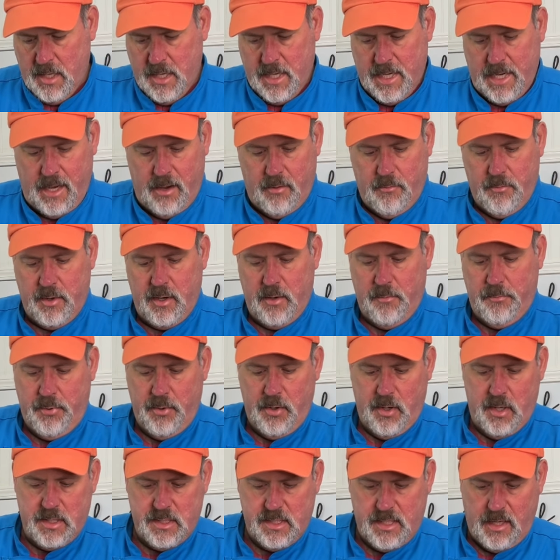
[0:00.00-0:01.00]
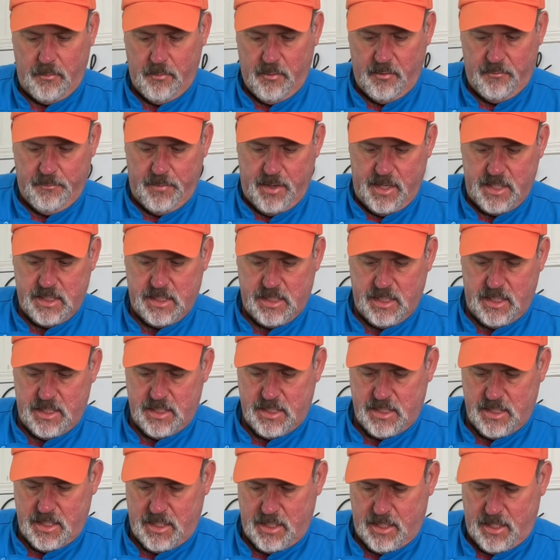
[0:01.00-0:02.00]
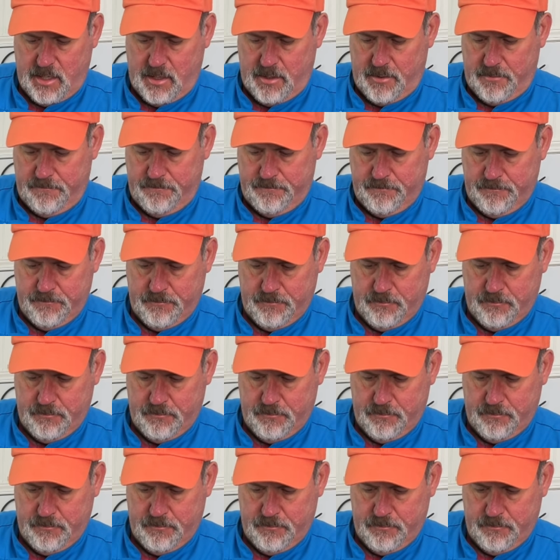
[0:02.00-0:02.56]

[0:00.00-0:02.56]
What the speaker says: Now we're going to put some of my seasoning on.